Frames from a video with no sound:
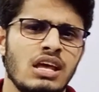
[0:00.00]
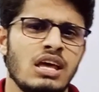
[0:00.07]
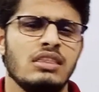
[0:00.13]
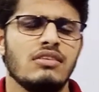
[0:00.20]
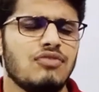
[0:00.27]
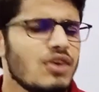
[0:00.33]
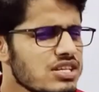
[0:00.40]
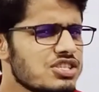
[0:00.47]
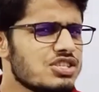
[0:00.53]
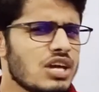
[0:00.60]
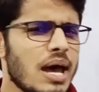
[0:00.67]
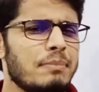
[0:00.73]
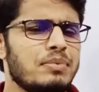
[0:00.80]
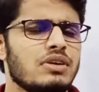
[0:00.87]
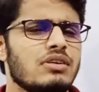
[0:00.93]
The first
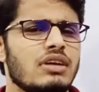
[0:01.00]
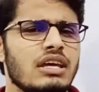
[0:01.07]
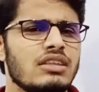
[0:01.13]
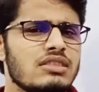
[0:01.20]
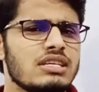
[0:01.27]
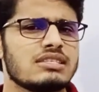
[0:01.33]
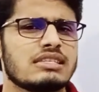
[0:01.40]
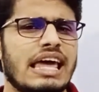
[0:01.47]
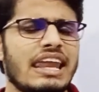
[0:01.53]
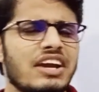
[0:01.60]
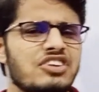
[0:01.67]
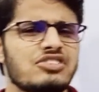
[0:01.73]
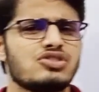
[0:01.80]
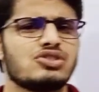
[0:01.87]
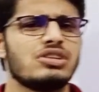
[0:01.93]
chapter in this
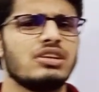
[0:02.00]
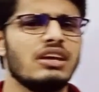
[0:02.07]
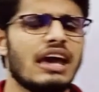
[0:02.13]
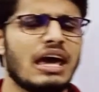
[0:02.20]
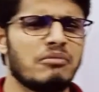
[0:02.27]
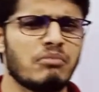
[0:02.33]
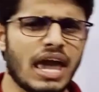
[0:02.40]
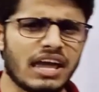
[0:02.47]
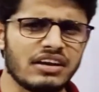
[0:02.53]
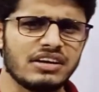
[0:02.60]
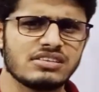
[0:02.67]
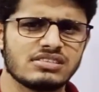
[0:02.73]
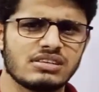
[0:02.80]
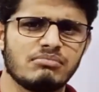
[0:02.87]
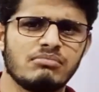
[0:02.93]
electricity and
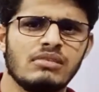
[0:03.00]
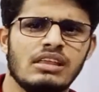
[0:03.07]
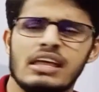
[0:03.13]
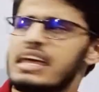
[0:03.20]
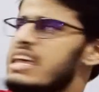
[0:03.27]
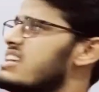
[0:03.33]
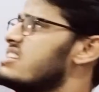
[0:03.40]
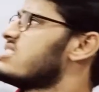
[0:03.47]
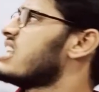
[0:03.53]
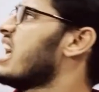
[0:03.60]
magnetism is